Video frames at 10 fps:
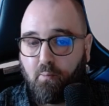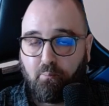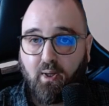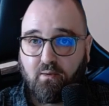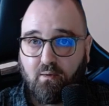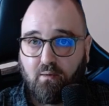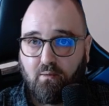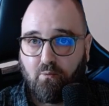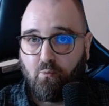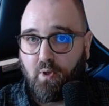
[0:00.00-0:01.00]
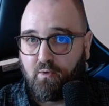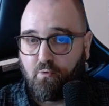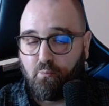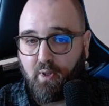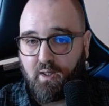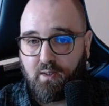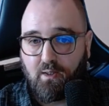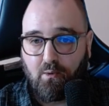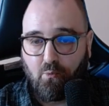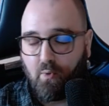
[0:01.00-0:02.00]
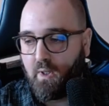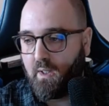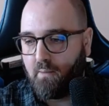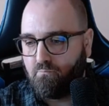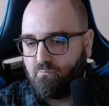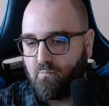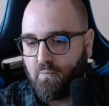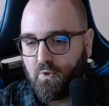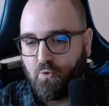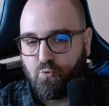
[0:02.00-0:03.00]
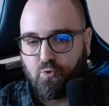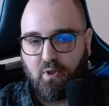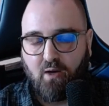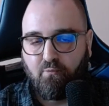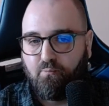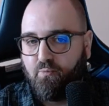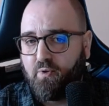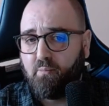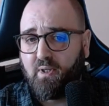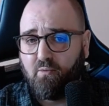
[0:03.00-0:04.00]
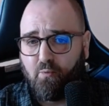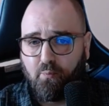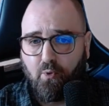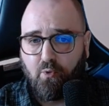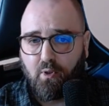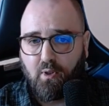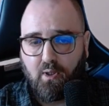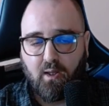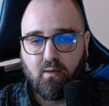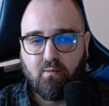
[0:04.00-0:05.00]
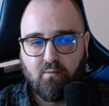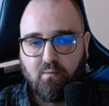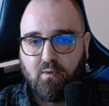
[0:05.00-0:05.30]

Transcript: pattern, one-to-many, where you usually have some kind of a broker and